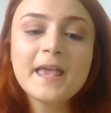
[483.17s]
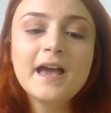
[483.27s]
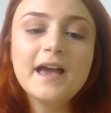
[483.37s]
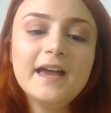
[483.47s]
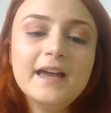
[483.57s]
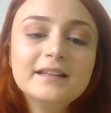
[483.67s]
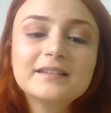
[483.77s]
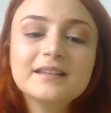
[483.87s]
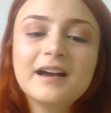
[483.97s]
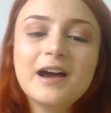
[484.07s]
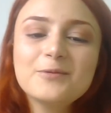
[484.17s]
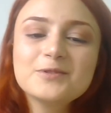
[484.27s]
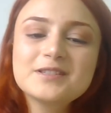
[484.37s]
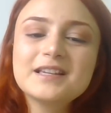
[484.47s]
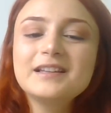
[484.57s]
and uh, I would
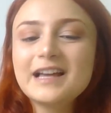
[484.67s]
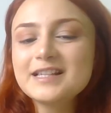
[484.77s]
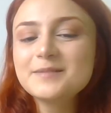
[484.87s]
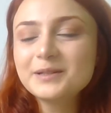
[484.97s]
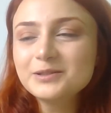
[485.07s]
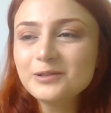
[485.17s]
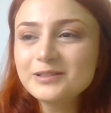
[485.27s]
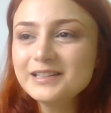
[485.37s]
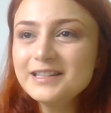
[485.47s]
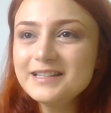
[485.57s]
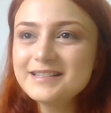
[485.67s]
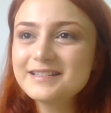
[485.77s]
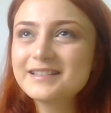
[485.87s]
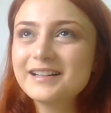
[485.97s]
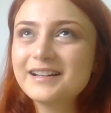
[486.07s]
say last but not least
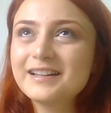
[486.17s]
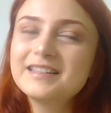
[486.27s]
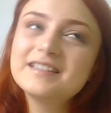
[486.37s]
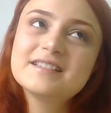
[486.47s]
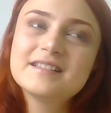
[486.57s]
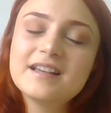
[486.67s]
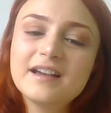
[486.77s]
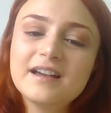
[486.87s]
uh, is, the,